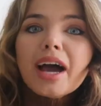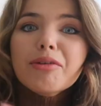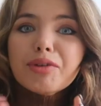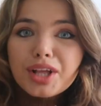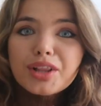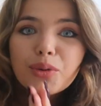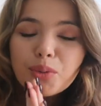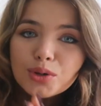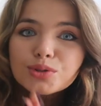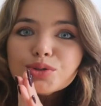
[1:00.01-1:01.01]
I really
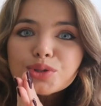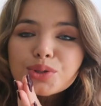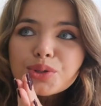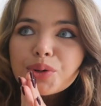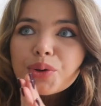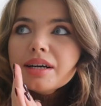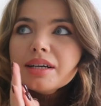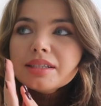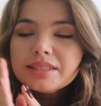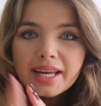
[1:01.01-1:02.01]
want to
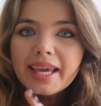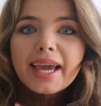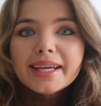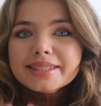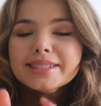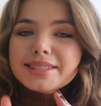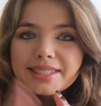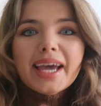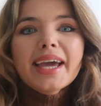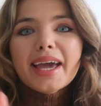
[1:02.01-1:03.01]
dedicate
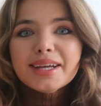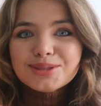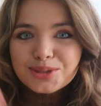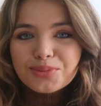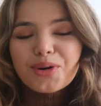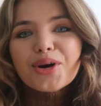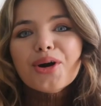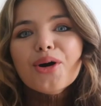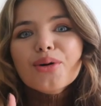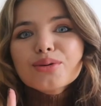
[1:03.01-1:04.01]
today and
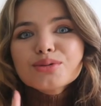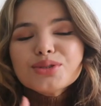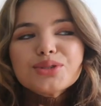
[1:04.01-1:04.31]
tomorrow